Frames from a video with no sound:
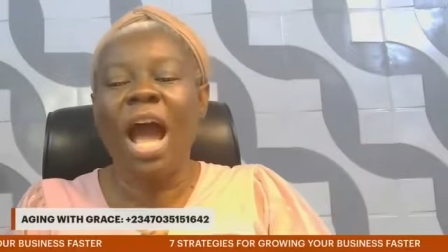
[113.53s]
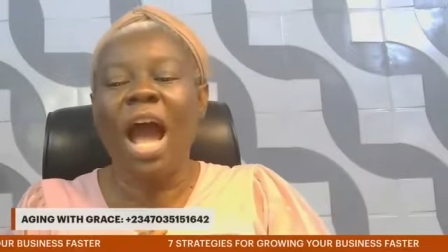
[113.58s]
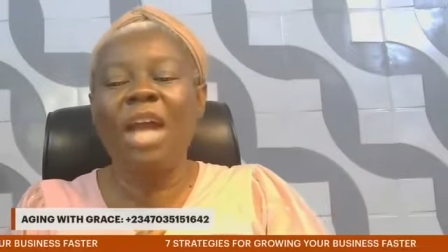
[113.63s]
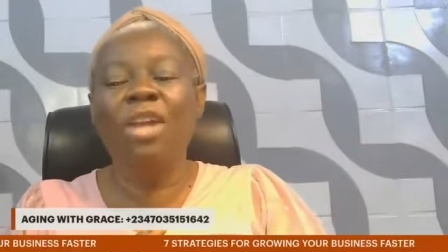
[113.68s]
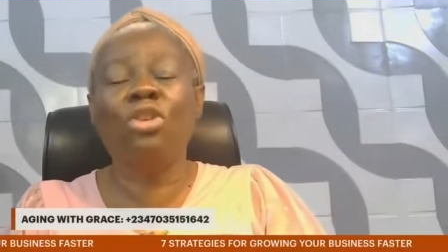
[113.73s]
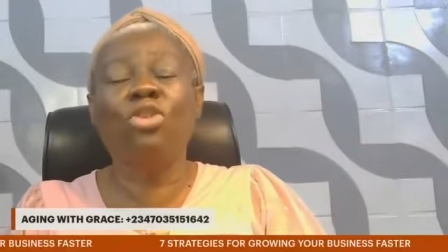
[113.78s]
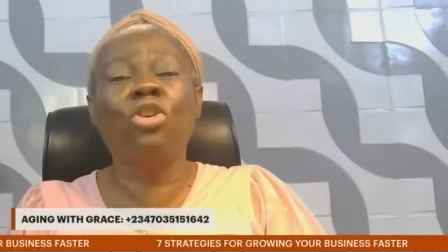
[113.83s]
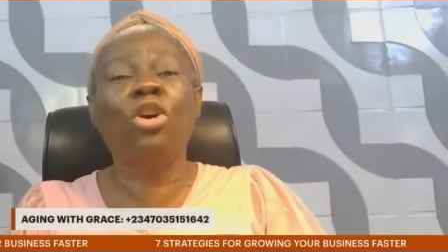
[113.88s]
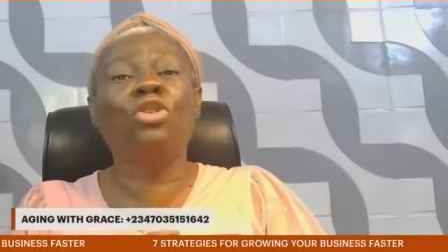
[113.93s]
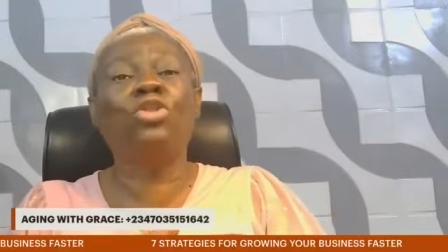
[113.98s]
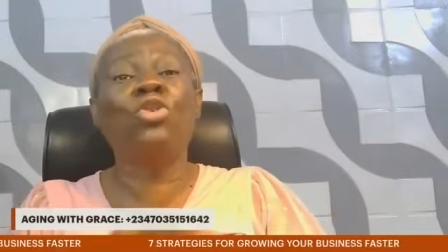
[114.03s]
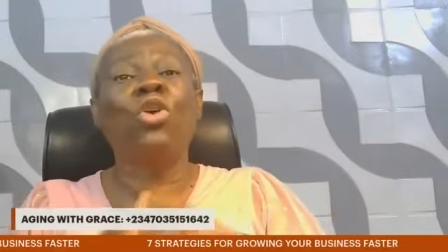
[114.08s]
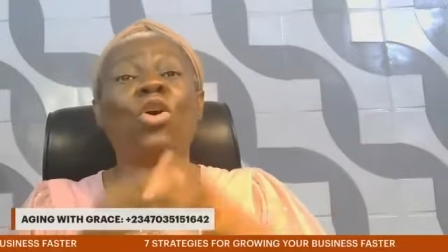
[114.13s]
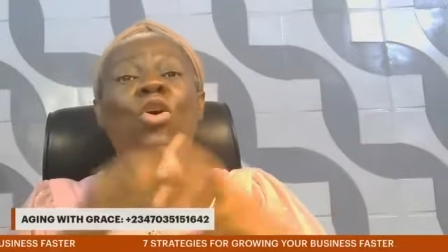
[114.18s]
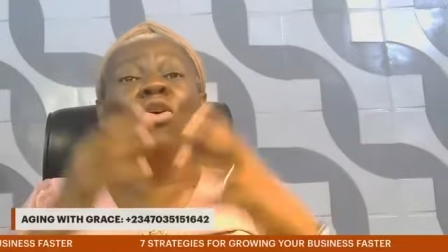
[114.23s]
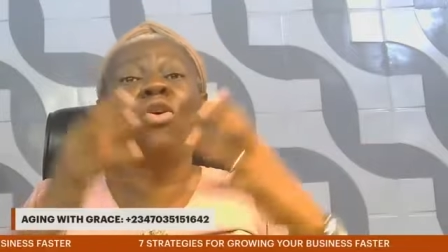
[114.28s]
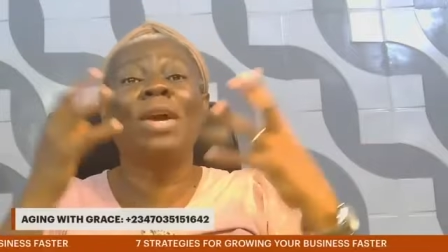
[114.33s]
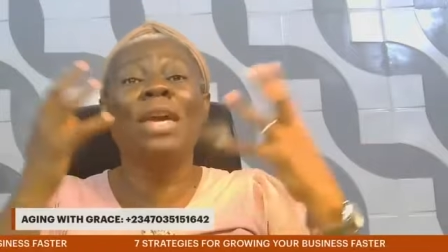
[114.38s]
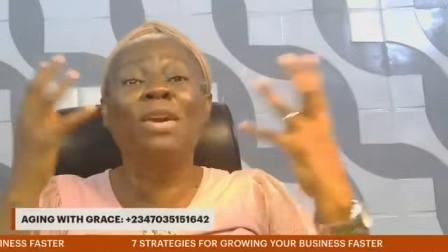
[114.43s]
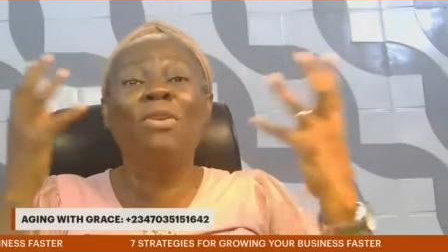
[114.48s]
And it
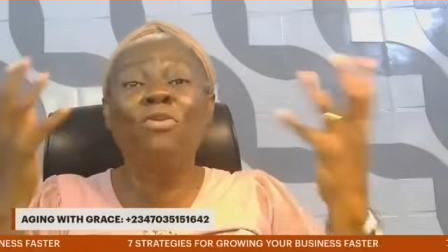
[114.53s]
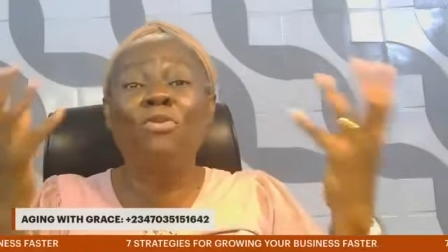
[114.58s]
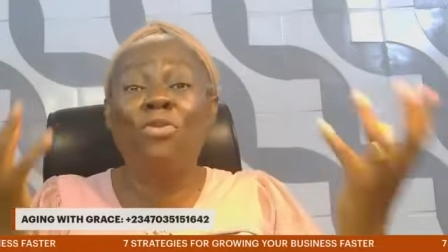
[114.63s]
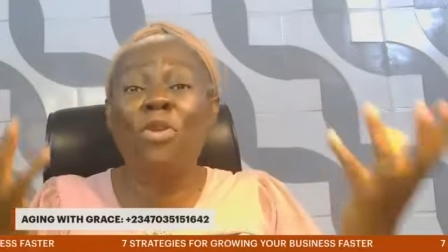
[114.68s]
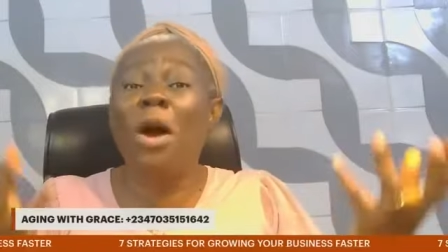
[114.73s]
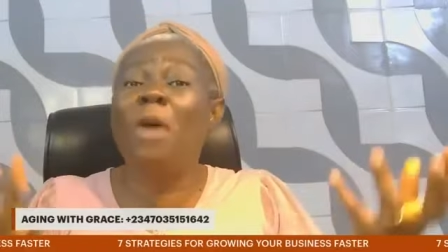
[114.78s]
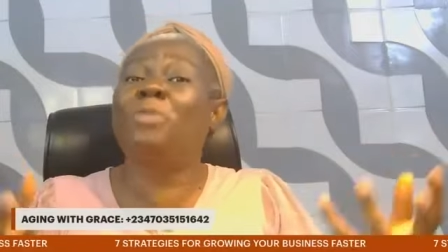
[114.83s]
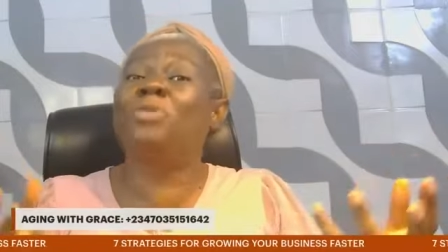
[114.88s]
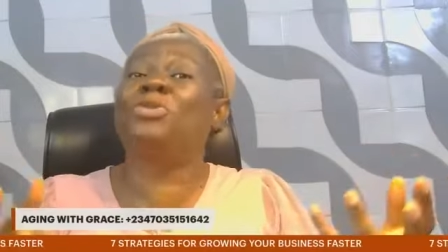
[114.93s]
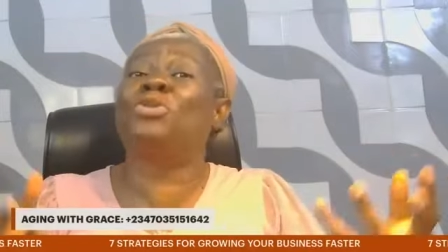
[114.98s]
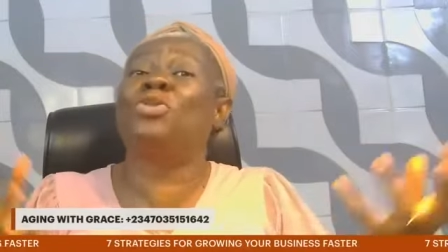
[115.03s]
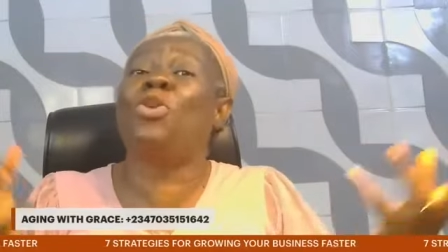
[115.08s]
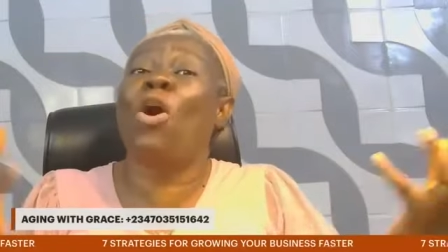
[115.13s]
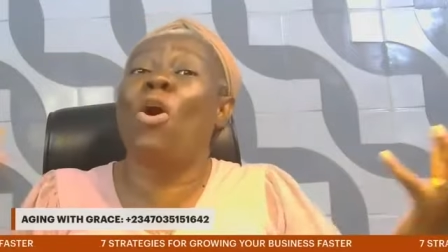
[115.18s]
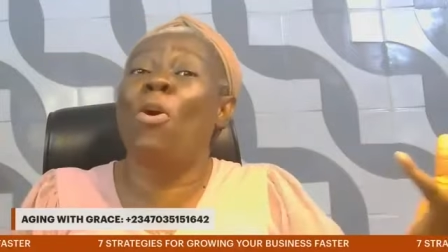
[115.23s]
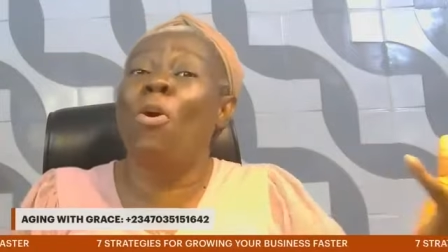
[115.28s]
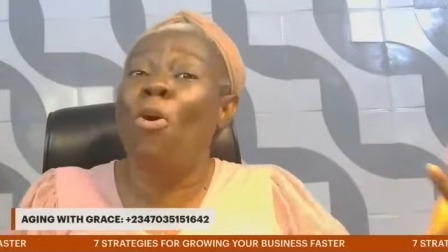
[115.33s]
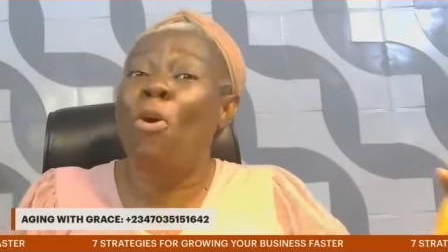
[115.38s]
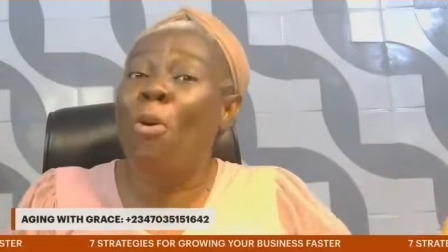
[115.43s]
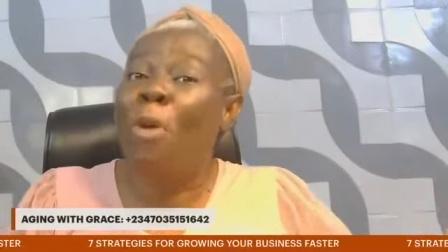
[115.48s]
also involves
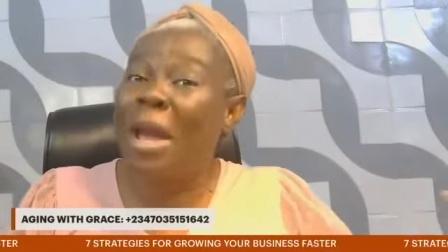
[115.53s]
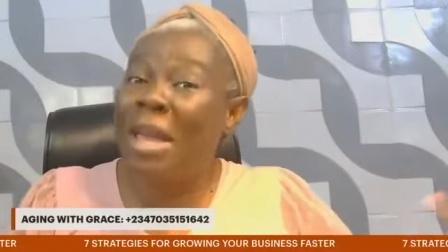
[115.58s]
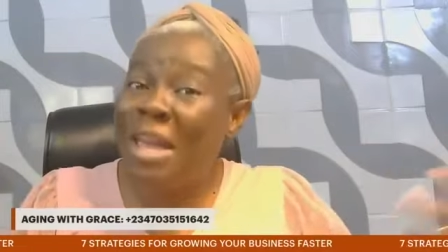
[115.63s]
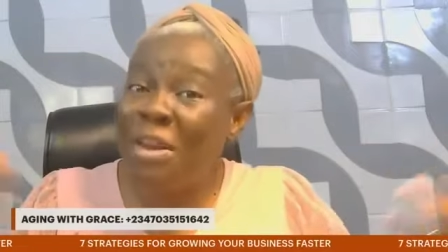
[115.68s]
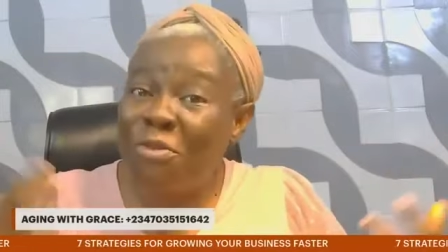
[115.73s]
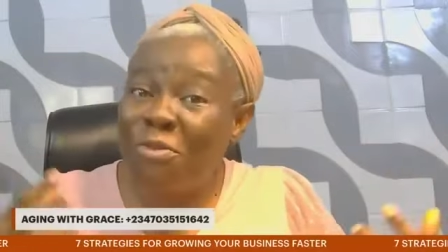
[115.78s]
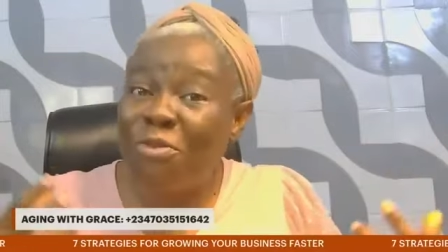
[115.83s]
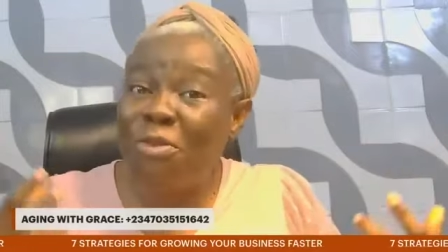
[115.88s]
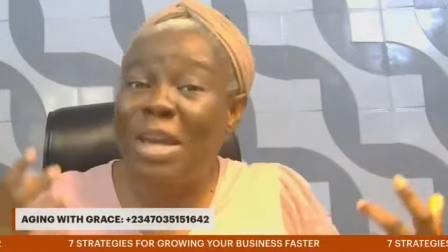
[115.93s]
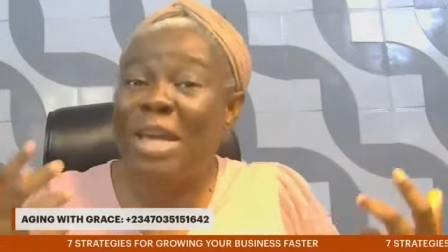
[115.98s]
your in,